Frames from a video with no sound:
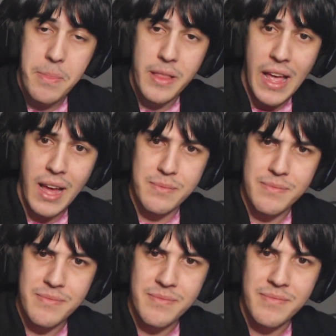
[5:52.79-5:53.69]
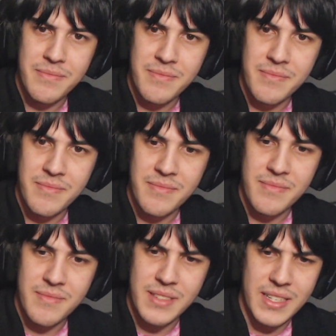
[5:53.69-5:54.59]
Damn.
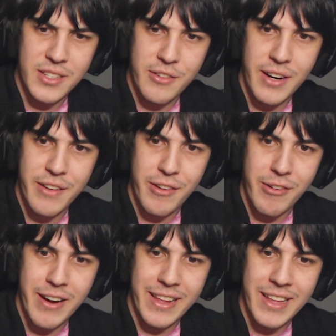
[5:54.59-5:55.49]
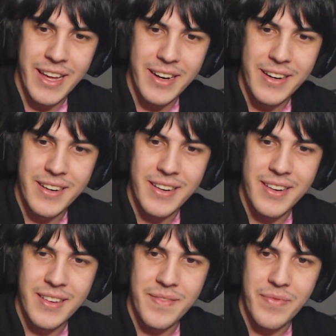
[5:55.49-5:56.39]
She's already regretting that.
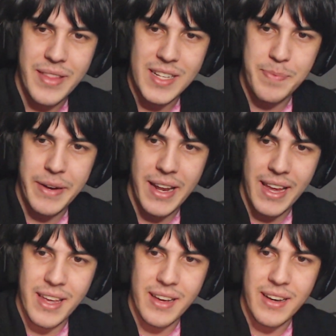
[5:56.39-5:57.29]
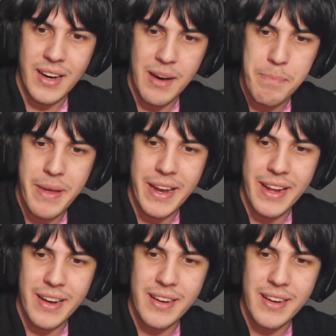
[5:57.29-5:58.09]
It's been like a minute.